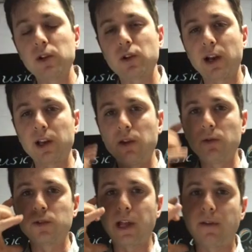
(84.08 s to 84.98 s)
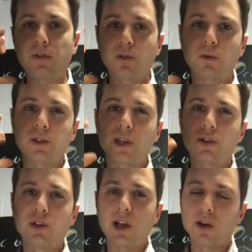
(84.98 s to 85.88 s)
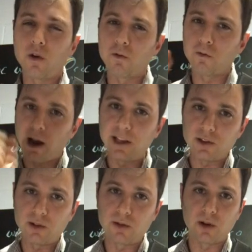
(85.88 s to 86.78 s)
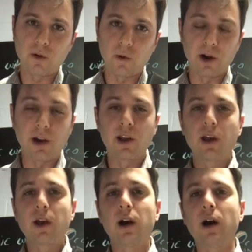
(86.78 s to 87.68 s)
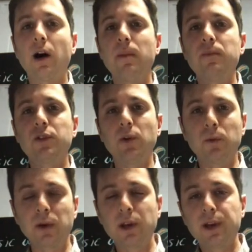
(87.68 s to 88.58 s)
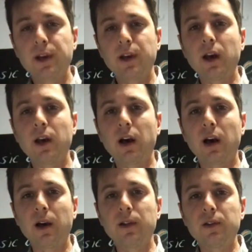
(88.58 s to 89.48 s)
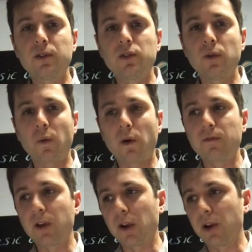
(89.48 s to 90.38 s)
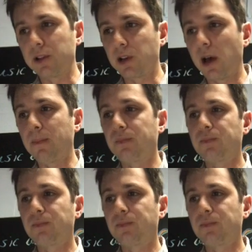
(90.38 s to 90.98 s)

Really try to use that visualization and go right to the chord. Don't do it one finger at a time.